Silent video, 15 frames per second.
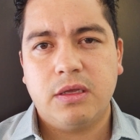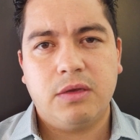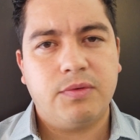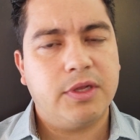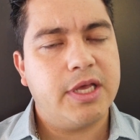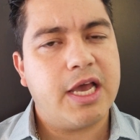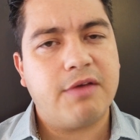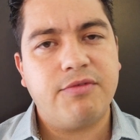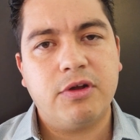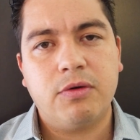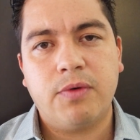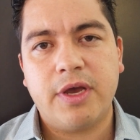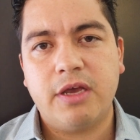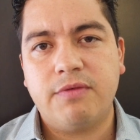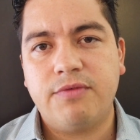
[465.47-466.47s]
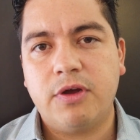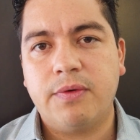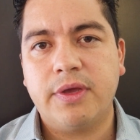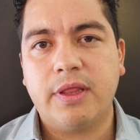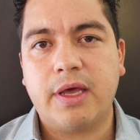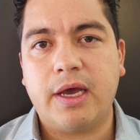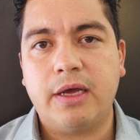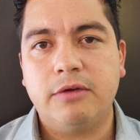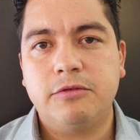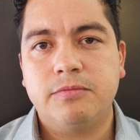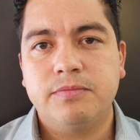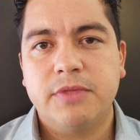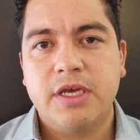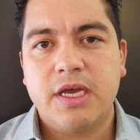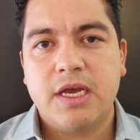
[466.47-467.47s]
You really have no way of knowing that.
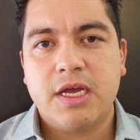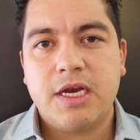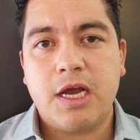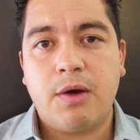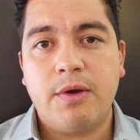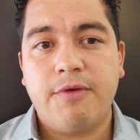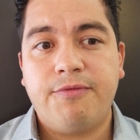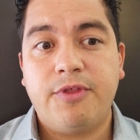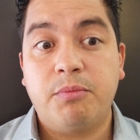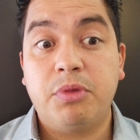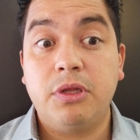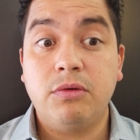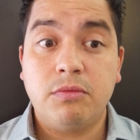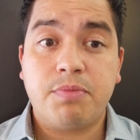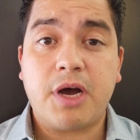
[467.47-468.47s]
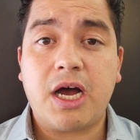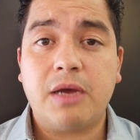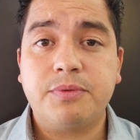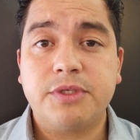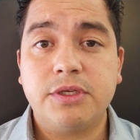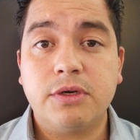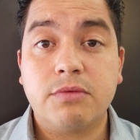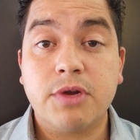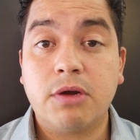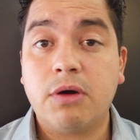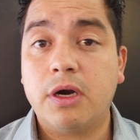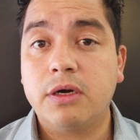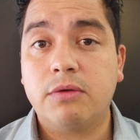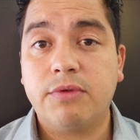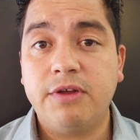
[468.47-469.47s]
Now, if the balloon pops and you're
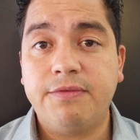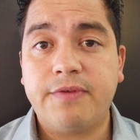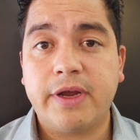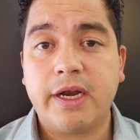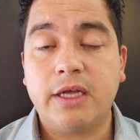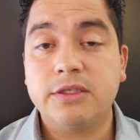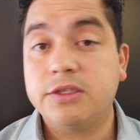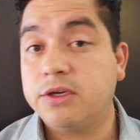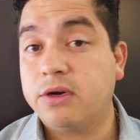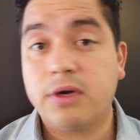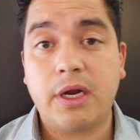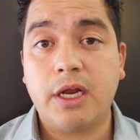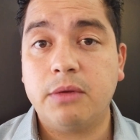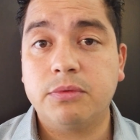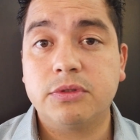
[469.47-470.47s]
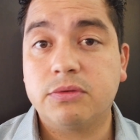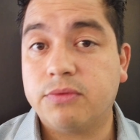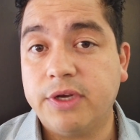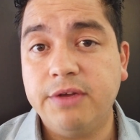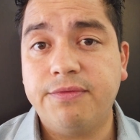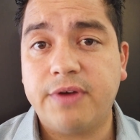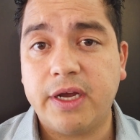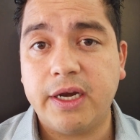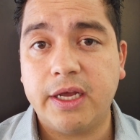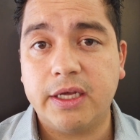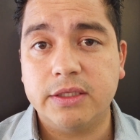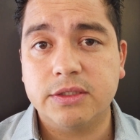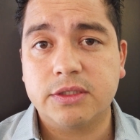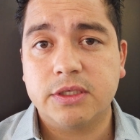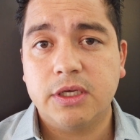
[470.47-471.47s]
required to refinance and you're not able to
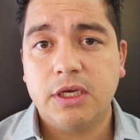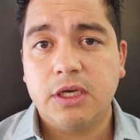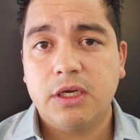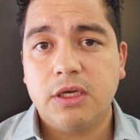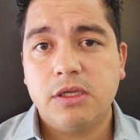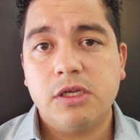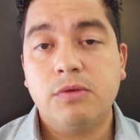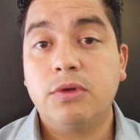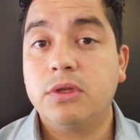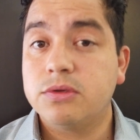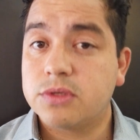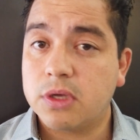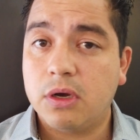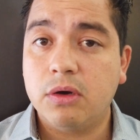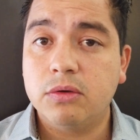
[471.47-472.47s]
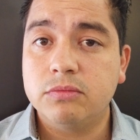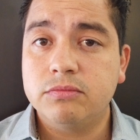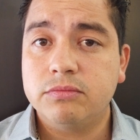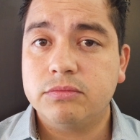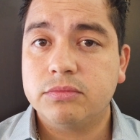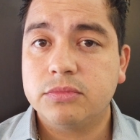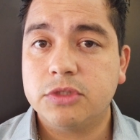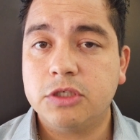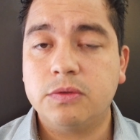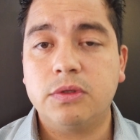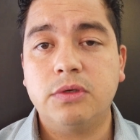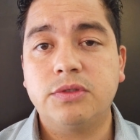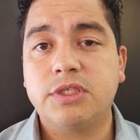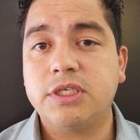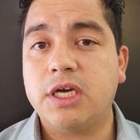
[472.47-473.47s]
refinance, you would lose the home, you would
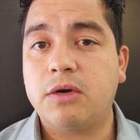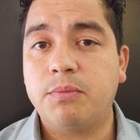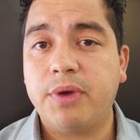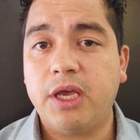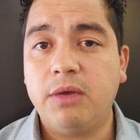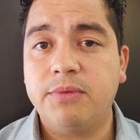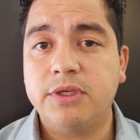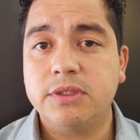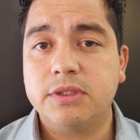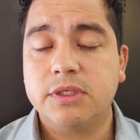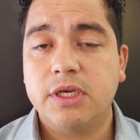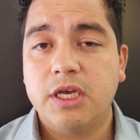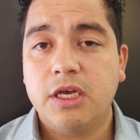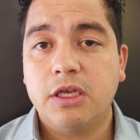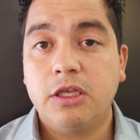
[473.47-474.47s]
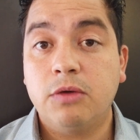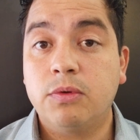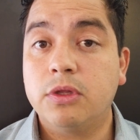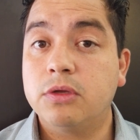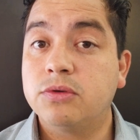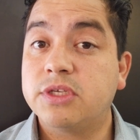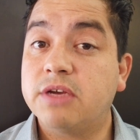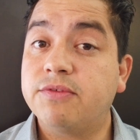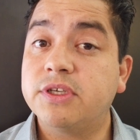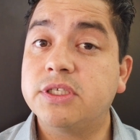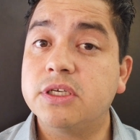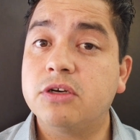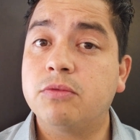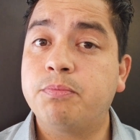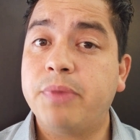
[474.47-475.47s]
lose the down payment, you would lose every
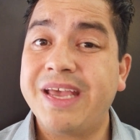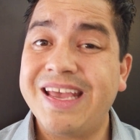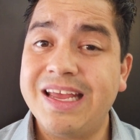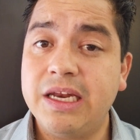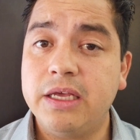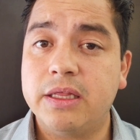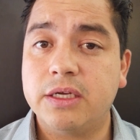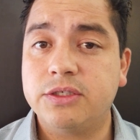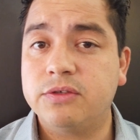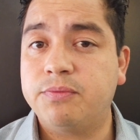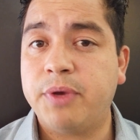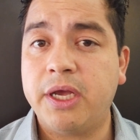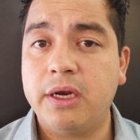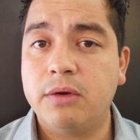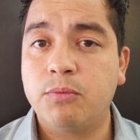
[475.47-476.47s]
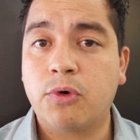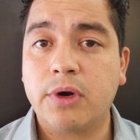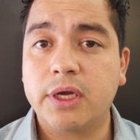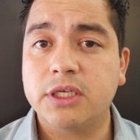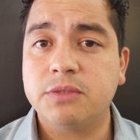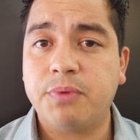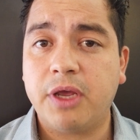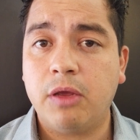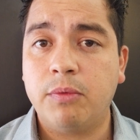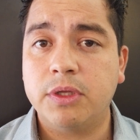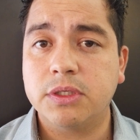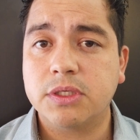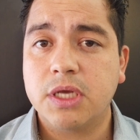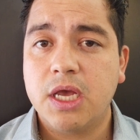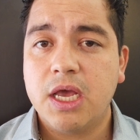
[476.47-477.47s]
single penny that you've paid in mortgage
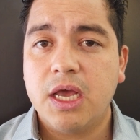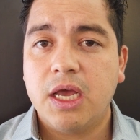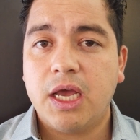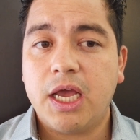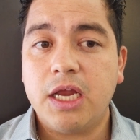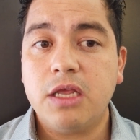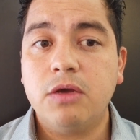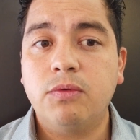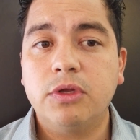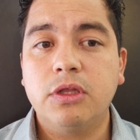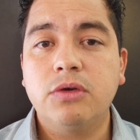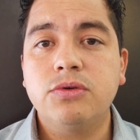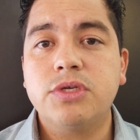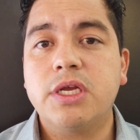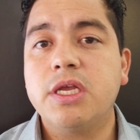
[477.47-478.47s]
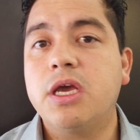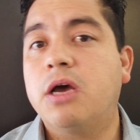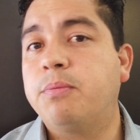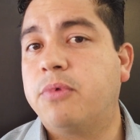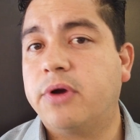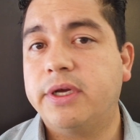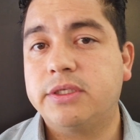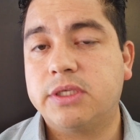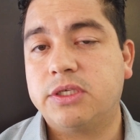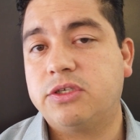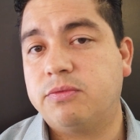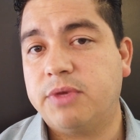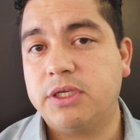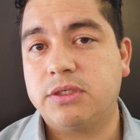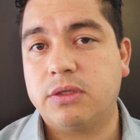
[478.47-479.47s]
payments, and you would lose any upgrades
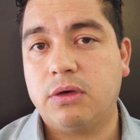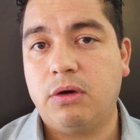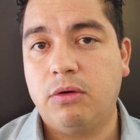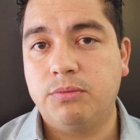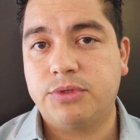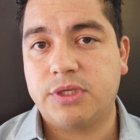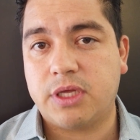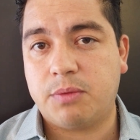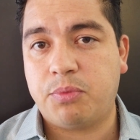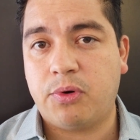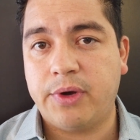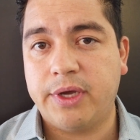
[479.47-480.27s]
that you made to the home to that